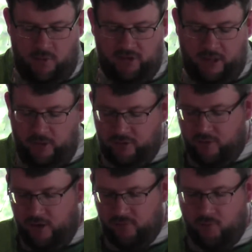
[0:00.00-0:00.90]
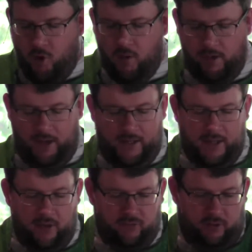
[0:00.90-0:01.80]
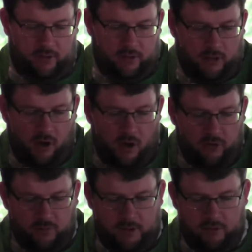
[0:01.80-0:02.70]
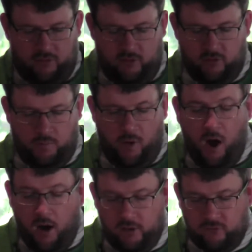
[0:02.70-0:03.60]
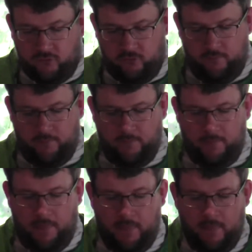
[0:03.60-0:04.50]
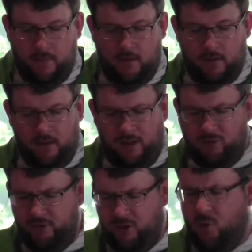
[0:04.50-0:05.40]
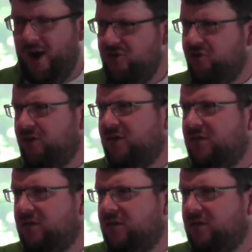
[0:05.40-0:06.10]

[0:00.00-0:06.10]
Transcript: But as I looked at that form, I guess it caused me to pause and really question,